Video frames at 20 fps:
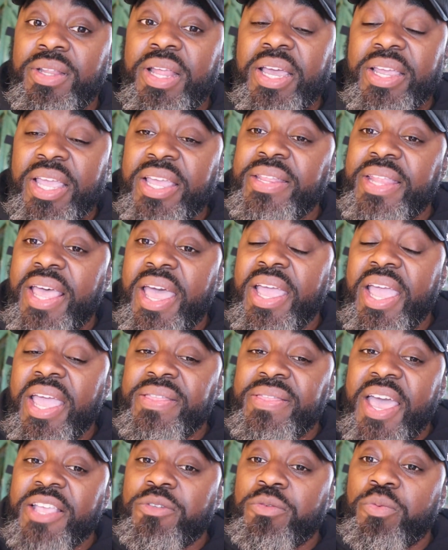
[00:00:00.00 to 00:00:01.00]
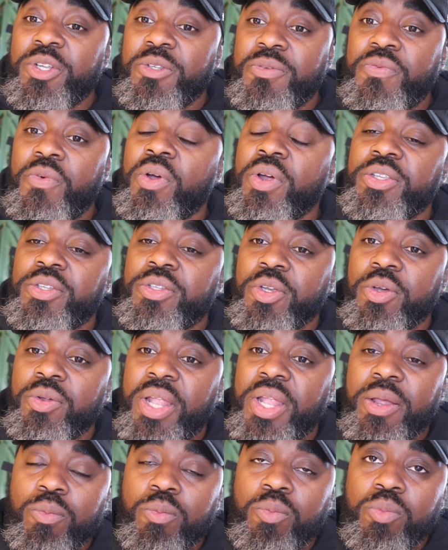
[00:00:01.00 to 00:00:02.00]
like and that and that's what it's for. And so
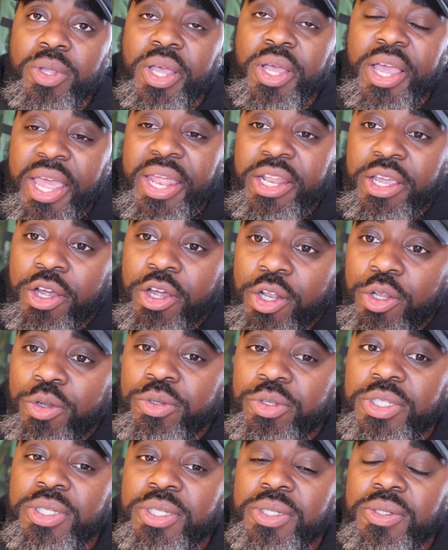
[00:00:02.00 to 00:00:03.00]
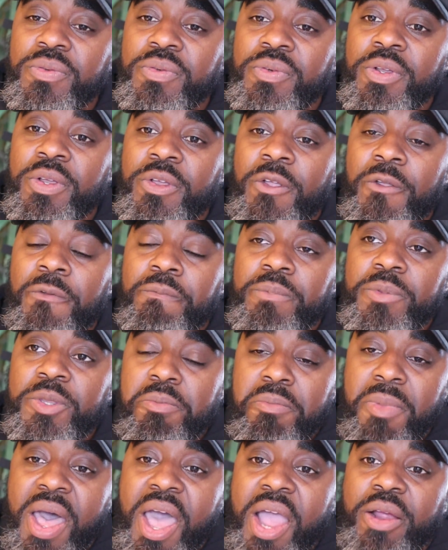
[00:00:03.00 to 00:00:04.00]
like an inclusive
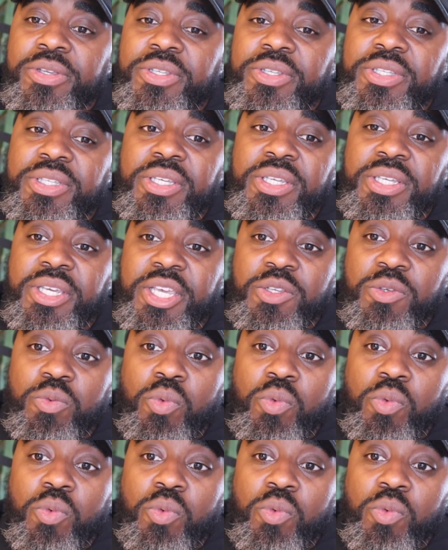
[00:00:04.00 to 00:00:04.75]
democracy is